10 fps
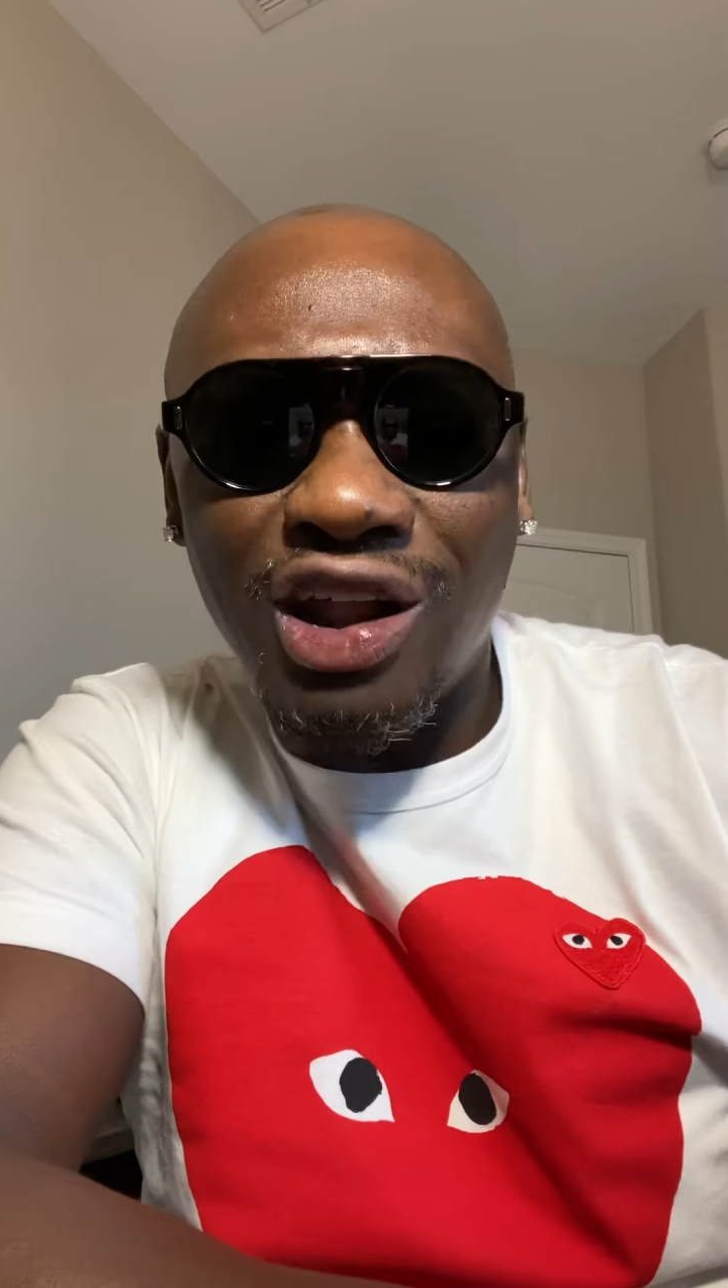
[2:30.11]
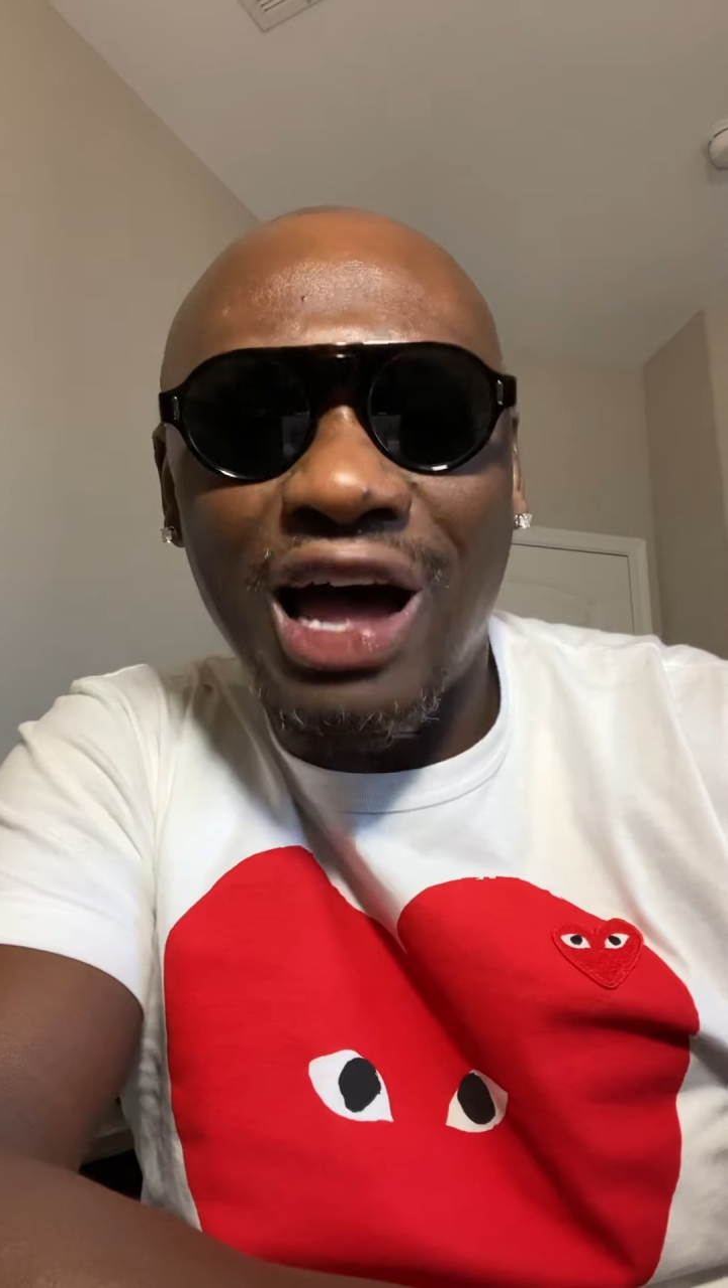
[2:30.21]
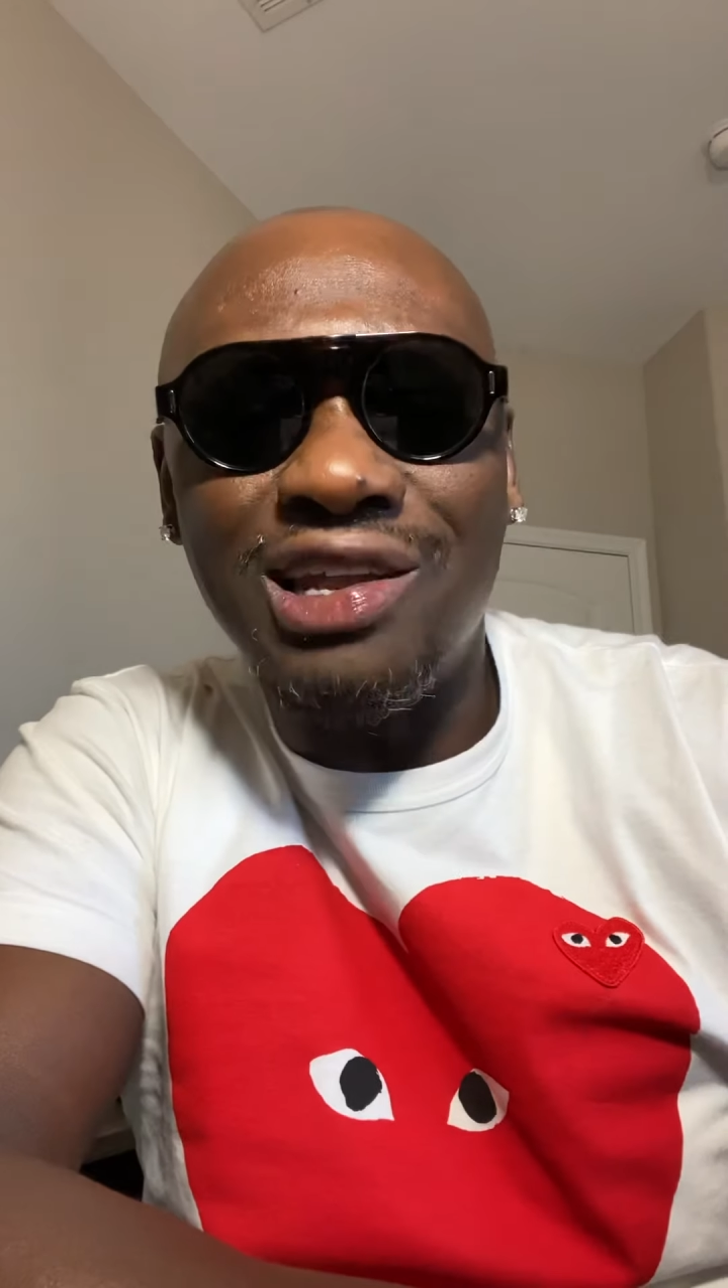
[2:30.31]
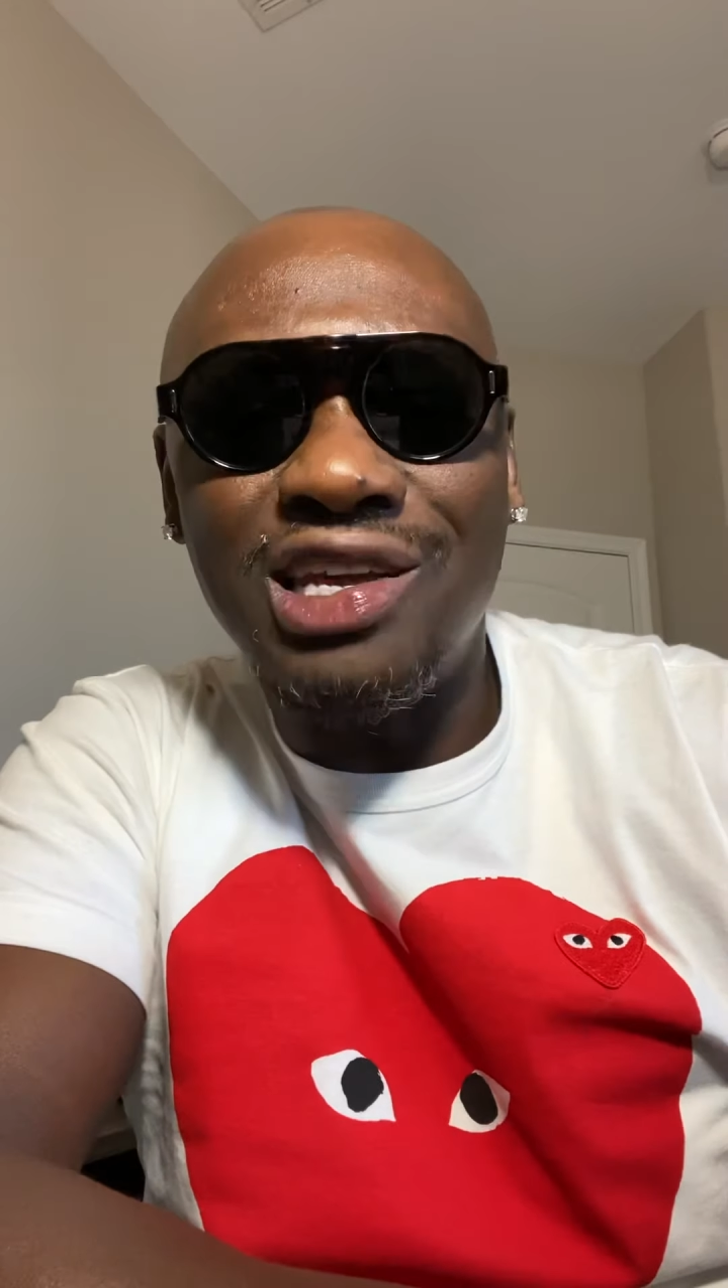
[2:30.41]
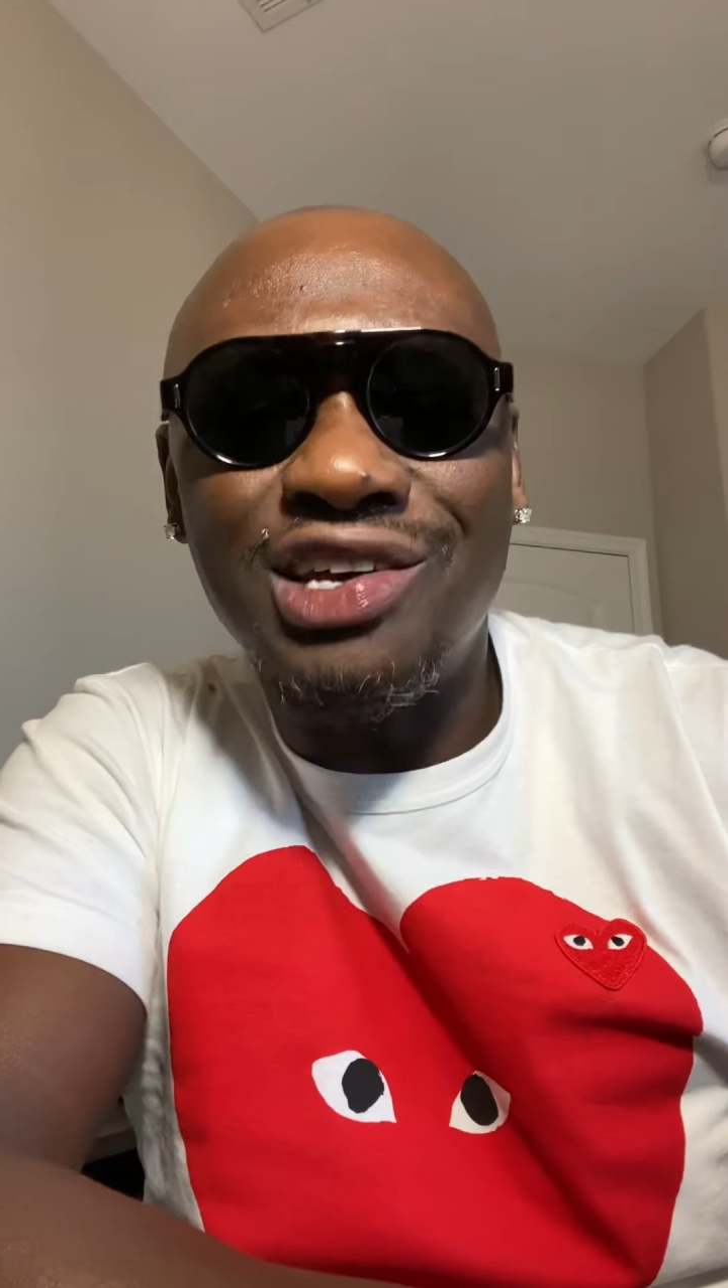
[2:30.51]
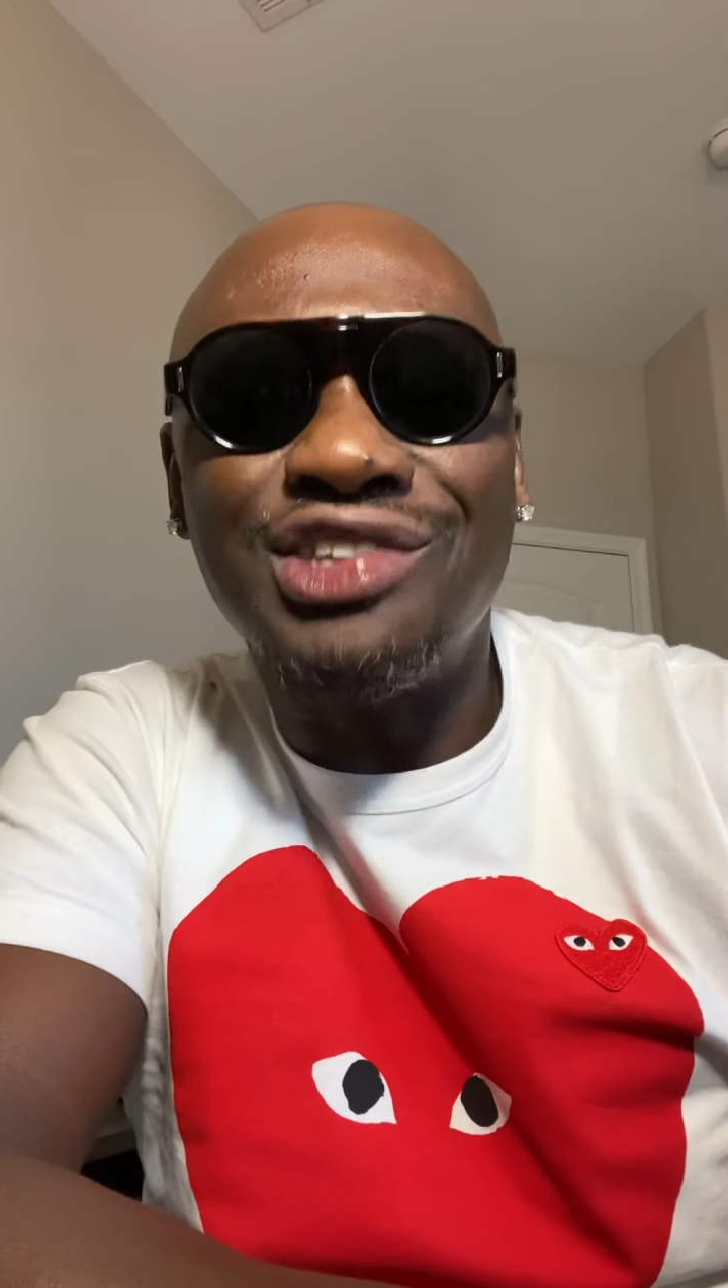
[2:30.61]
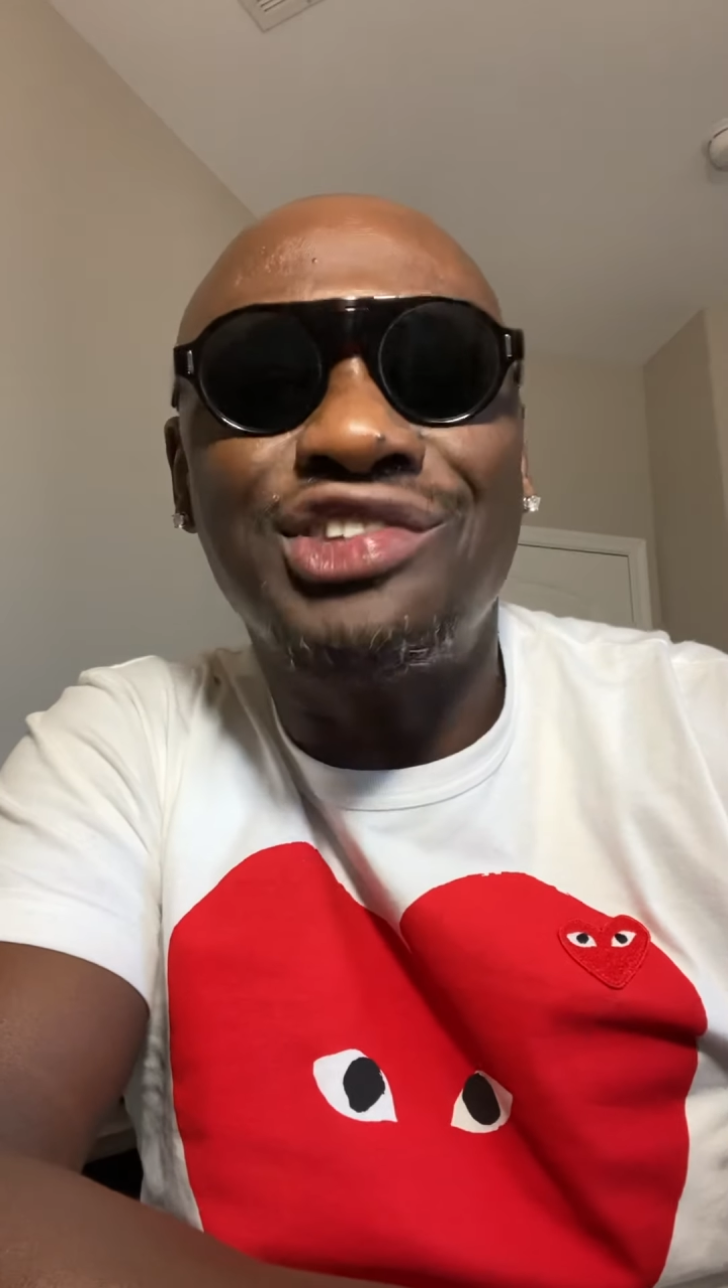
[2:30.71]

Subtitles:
Ali could